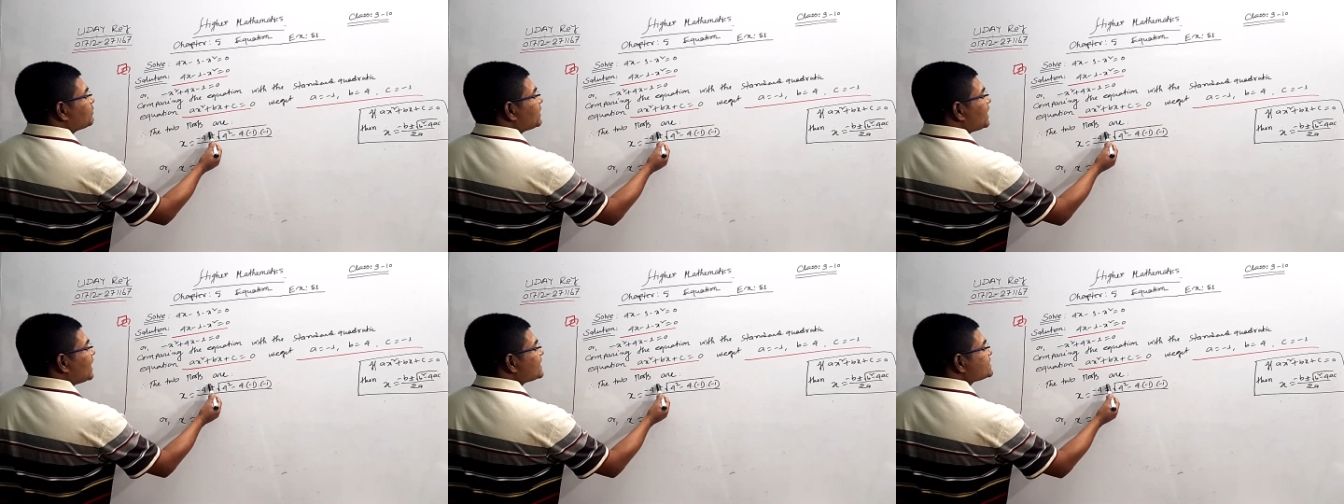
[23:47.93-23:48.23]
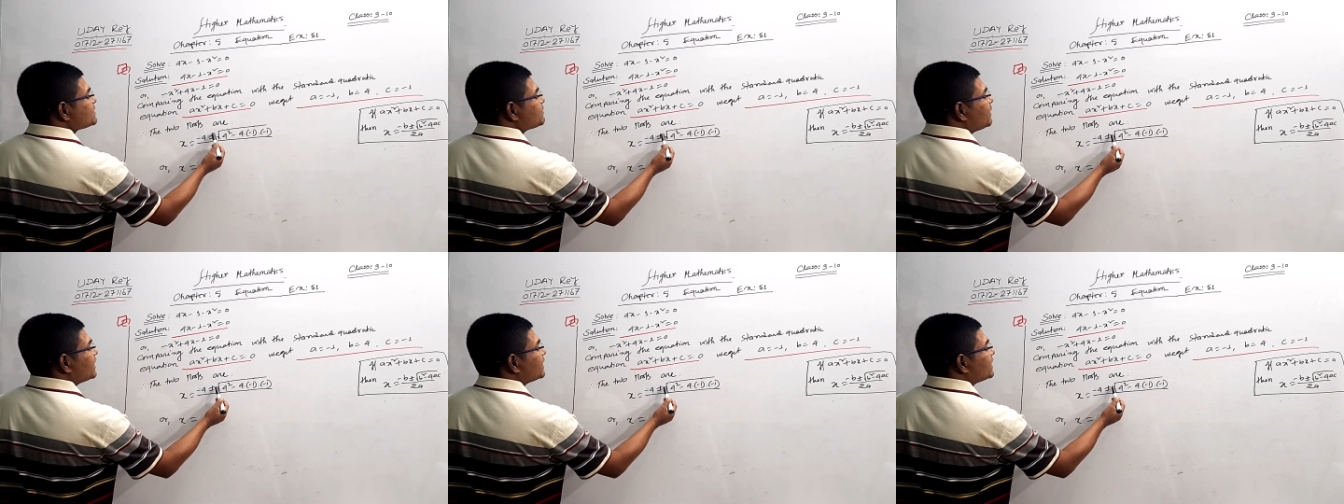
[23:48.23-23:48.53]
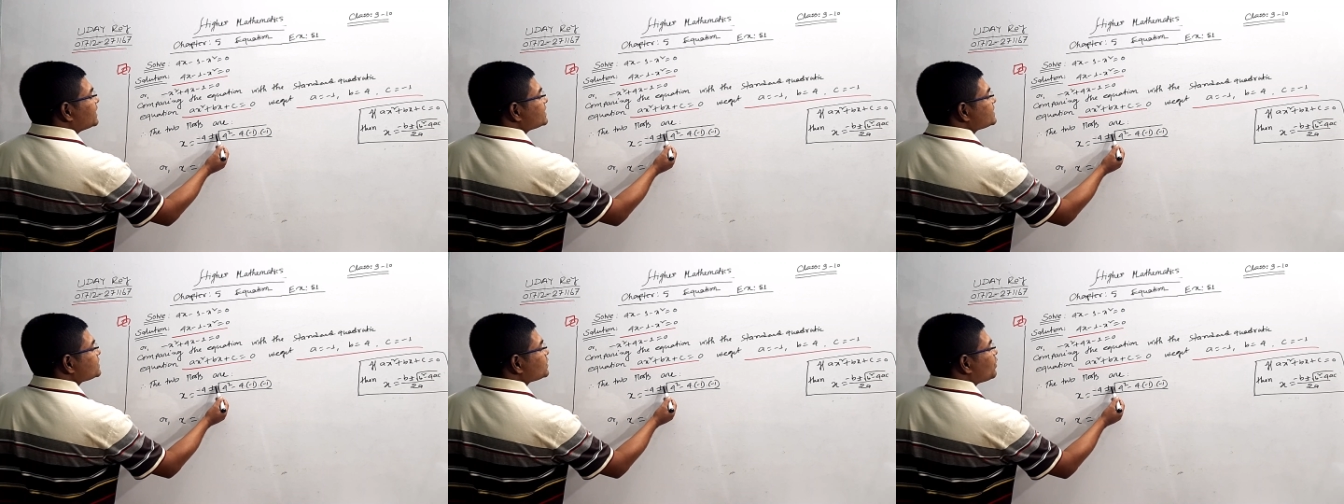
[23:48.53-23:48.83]
plus
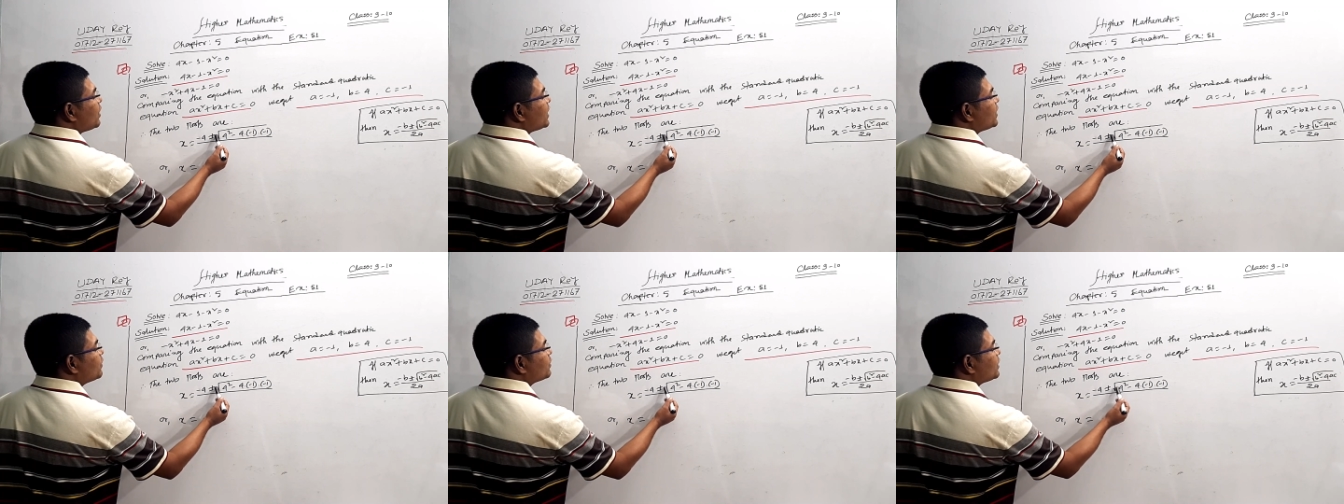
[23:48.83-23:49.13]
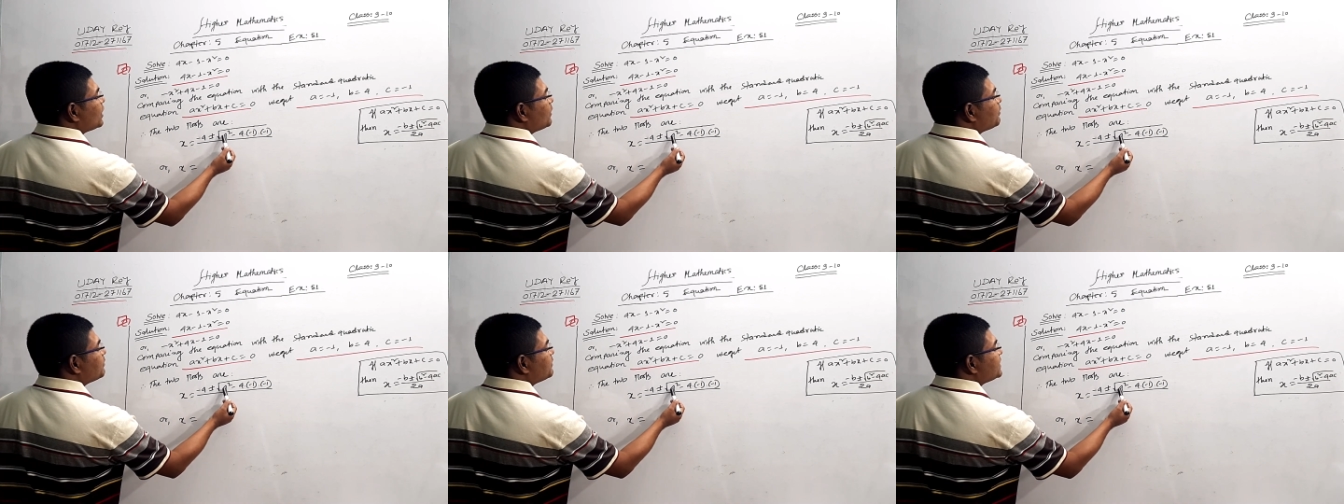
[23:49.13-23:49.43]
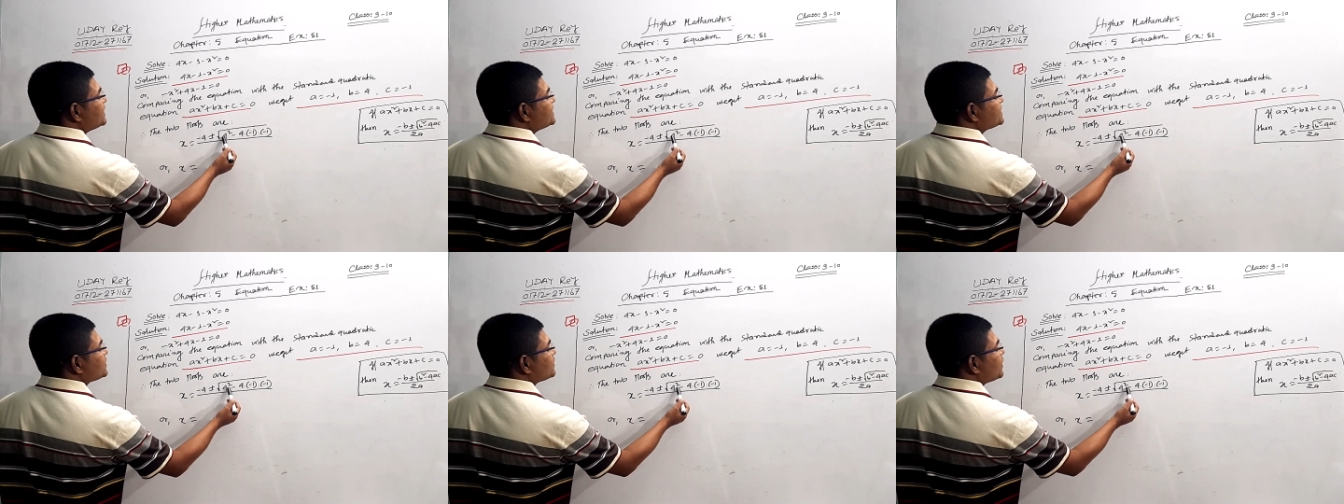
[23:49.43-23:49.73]
minus square root of
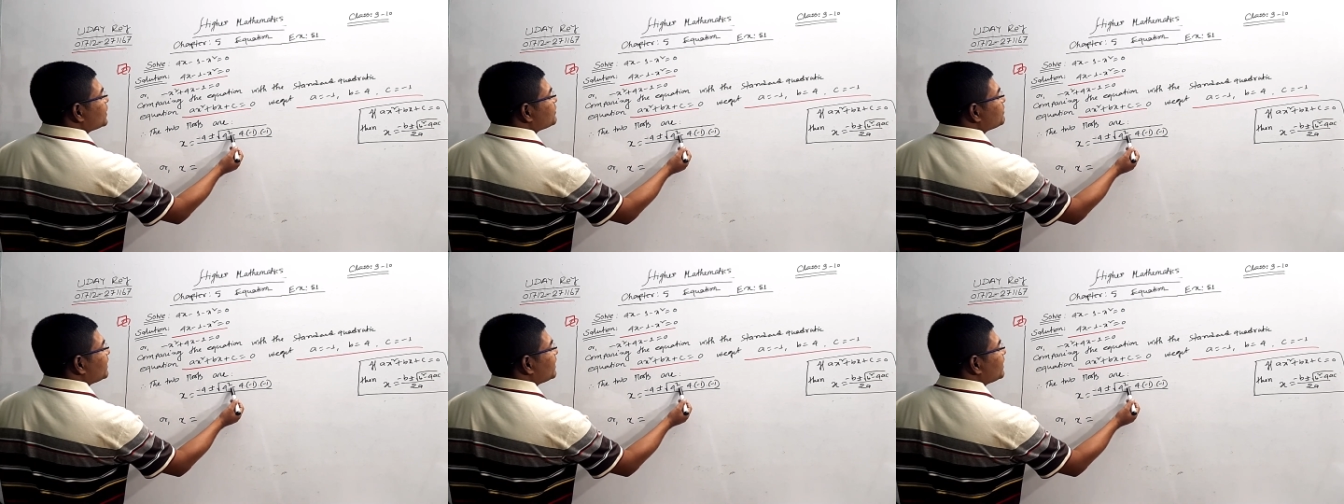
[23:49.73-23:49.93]
b square